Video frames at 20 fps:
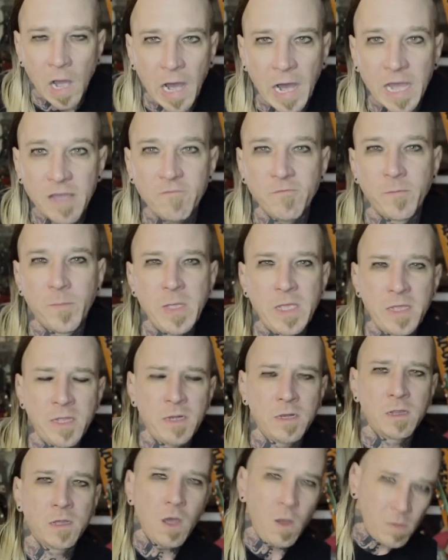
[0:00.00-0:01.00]
I've
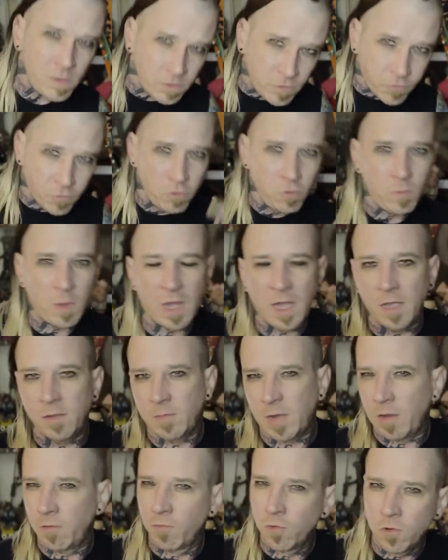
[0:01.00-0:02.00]
been going through my
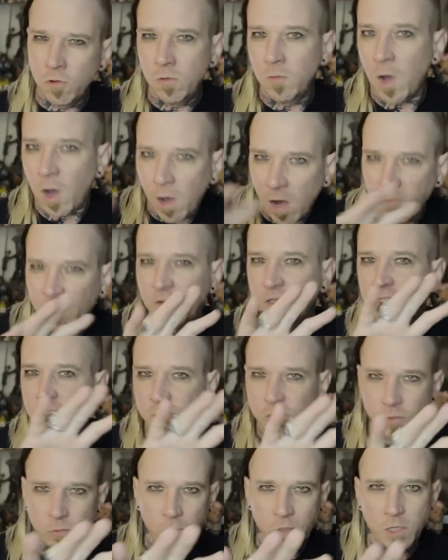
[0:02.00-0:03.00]
room office
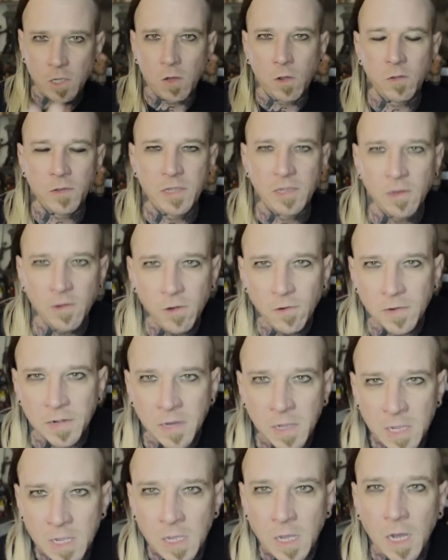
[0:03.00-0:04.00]
studio here
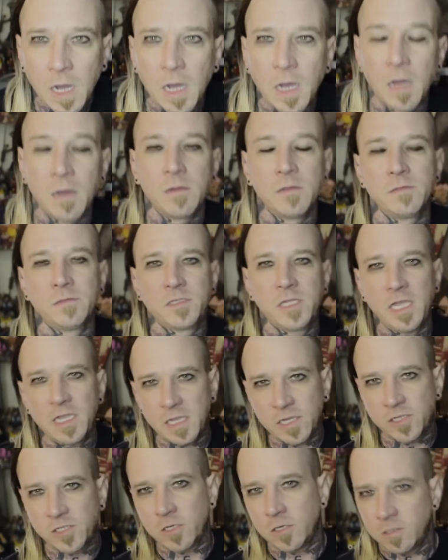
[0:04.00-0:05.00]
and taking
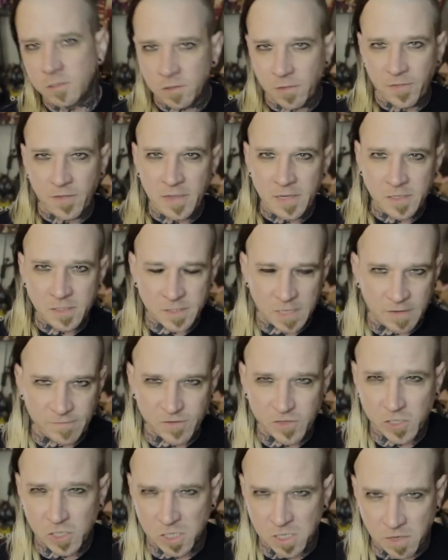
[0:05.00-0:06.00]
certain things that have
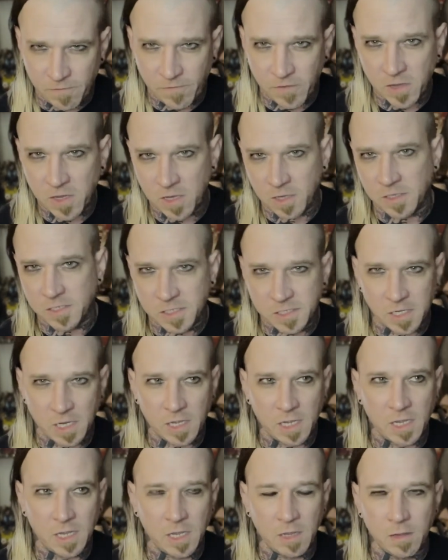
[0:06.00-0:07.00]
significant
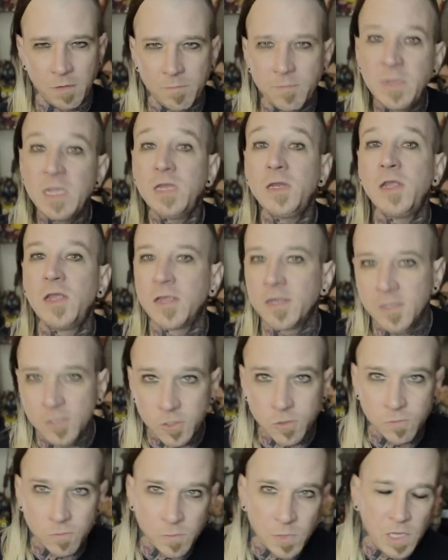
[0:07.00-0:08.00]
meaning
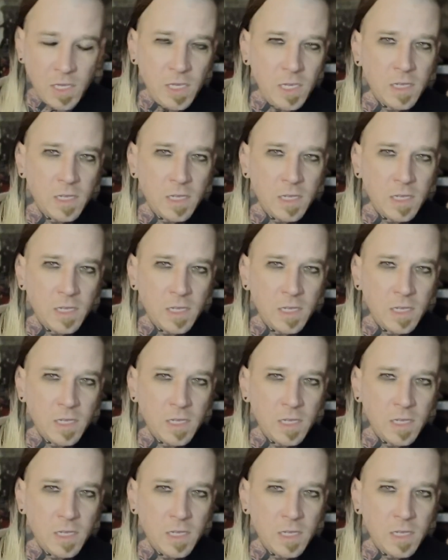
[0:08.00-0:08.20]
to me,